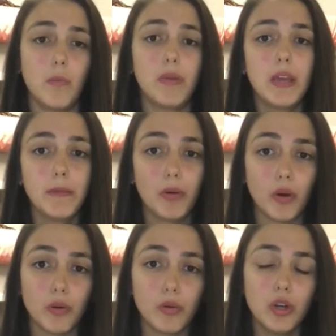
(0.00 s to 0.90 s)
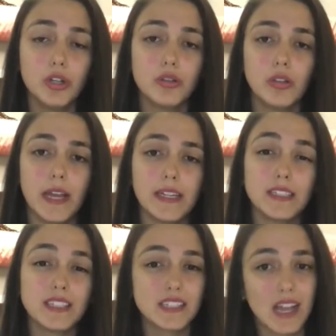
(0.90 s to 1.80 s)
people to like
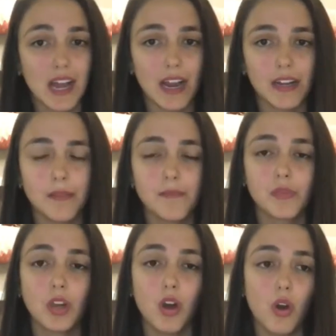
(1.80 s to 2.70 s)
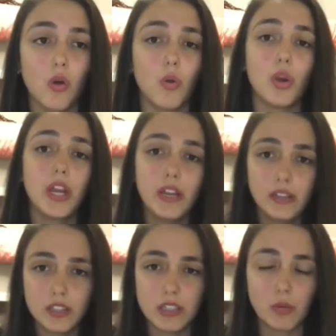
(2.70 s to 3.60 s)
decide, oh,
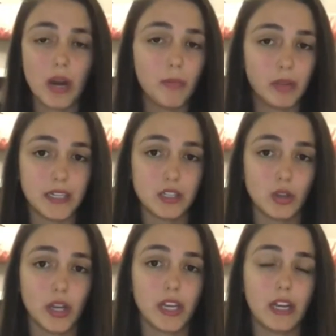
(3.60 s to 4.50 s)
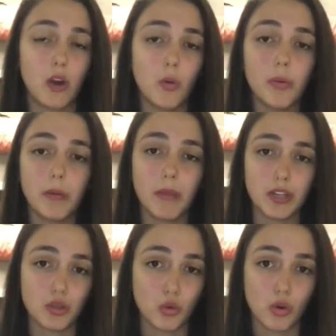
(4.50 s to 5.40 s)
here's the right place so I can open my
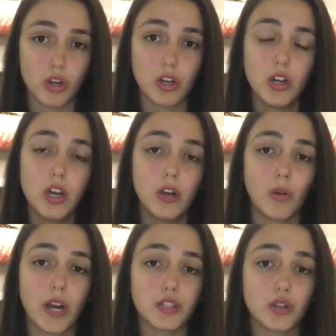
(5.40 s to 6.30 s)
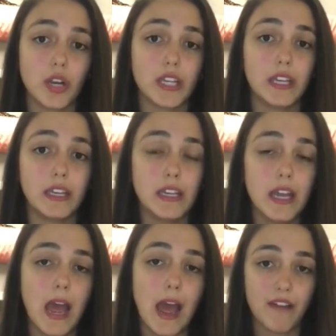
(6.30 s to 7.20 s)
store, right? So I can
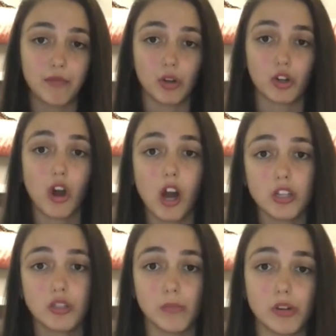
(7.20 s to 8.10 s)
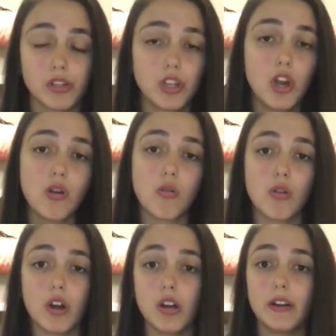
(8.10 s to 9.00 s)
have more customers.
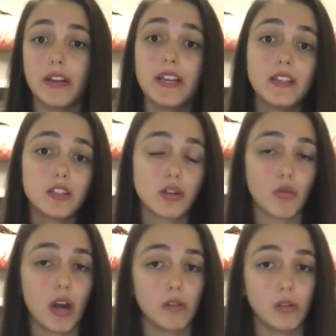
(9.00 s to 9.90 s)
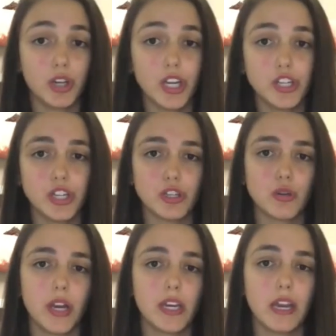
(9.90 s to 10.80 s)
Or here's the right location so
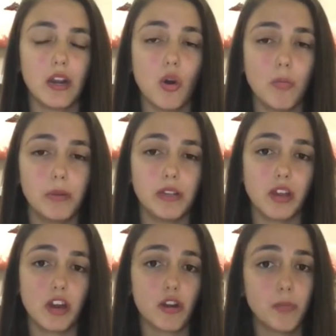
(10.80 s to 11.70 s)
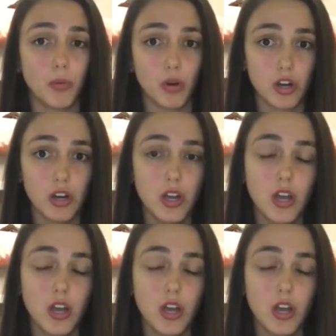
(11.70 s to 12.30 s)
I can open the airport,